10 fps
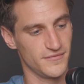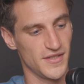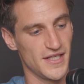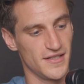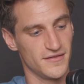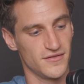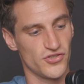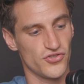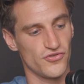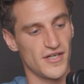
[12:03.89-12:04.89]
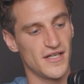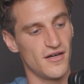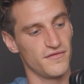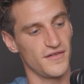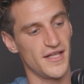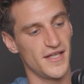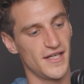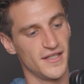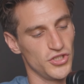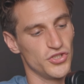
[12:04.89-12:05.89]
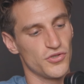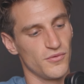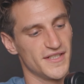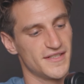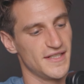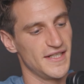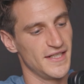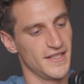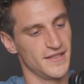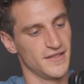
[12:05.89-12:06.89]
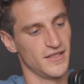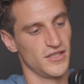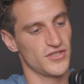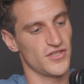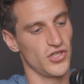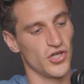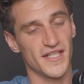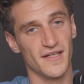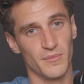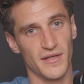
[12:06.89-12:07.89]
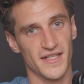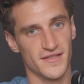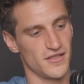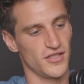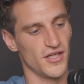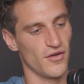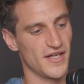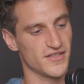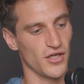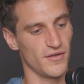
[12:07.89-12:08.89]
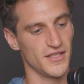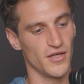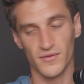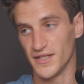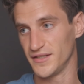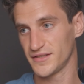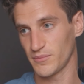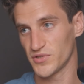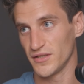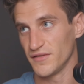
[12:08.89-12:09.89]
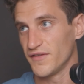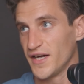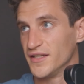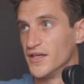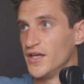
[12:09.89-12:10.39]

There, straight off like that. And you twist it in to lock it in place, and you know that's going nowhere. It's absolutely fine.